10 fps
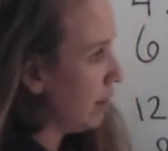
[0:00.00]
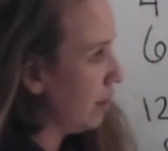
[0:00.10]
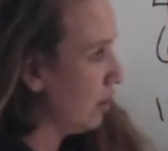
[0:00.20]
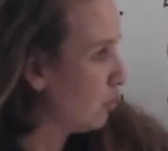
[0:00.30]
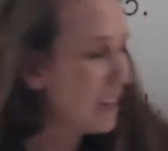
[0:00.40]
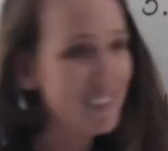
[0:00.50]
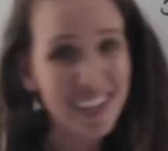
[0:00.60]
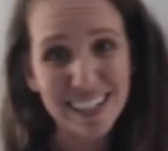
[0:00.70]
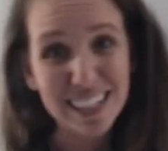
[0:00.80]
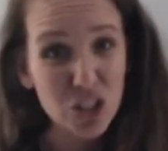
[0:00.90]
so I didn't
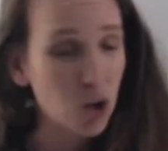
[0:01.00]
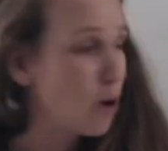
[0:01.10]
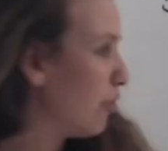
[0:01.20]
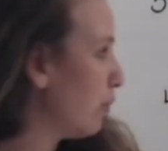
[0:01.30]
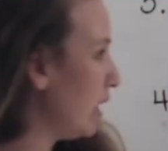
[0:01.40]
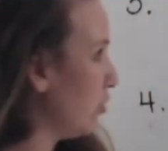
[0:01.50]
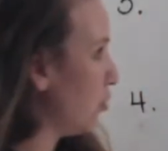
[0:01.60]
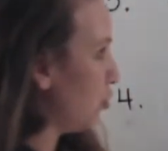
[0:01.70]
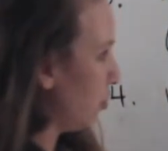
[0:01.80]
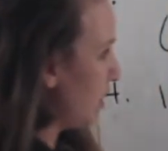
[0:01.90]
need to go all the way
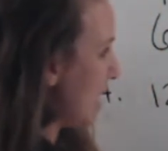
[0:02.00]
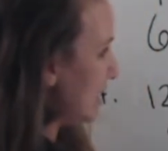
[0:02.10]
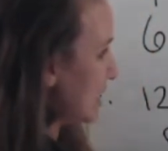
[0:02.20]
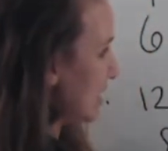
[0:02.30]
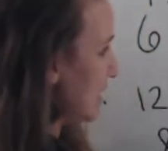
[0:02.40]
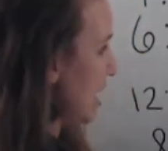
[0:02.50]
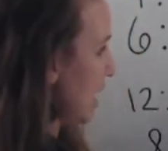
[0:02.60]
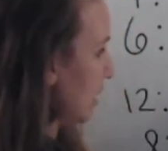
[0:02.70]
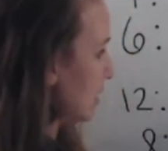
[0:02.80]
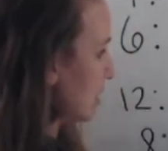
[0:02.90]
to 96.
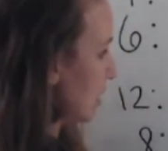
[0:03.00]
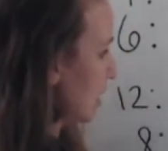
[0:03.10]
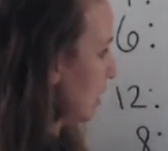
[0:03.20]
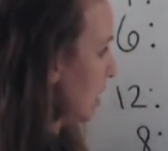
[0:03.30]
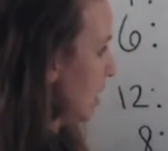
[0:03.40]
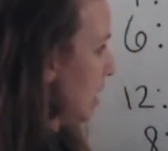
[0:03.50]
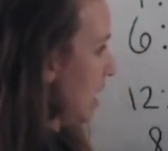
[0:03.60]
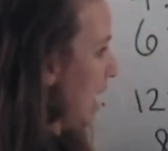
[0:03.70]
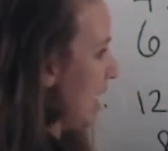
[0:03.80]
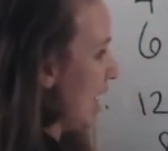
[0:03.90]

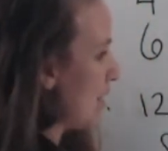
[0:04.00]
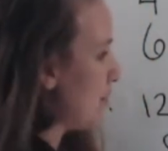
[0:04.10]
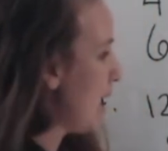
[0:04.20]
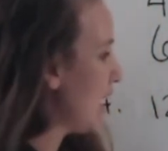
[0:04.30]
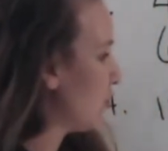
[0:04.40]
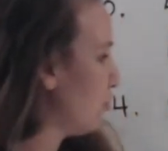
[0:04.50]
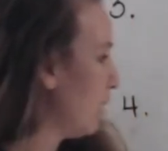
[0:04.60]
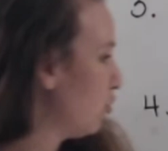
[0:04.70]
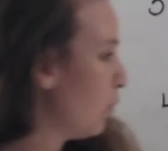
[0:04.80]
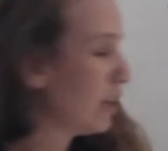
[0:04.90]
I had a match, my
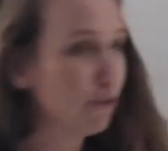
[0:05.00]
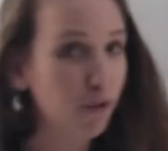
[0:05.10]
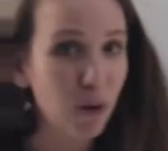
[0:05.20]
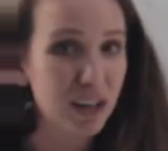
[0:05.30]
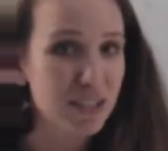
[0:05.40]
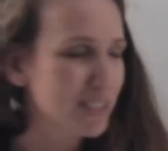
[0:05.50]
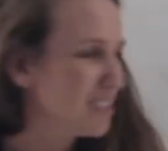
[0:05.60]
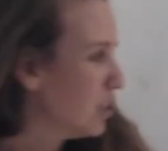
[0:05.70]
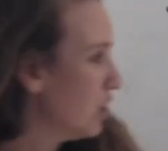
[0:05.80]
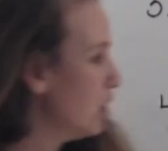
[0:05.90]
24s.
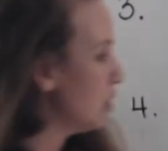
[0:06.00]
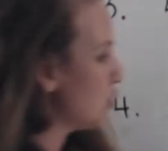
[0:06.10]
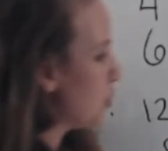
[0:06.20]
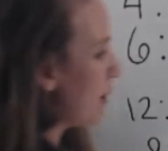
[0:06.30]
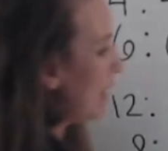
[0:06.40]
So my